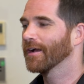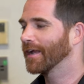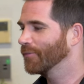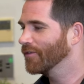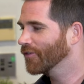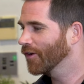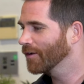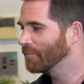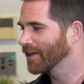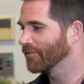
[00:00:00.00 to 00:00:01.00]
Okay, we've got
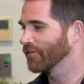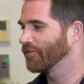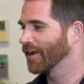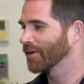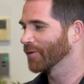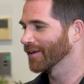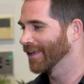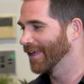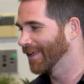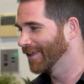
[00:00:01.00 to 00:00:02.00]
a bit of a fun one
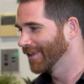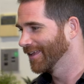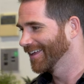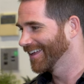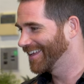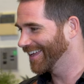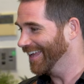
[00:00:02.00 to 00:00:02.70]
here. Oh, I'm sure.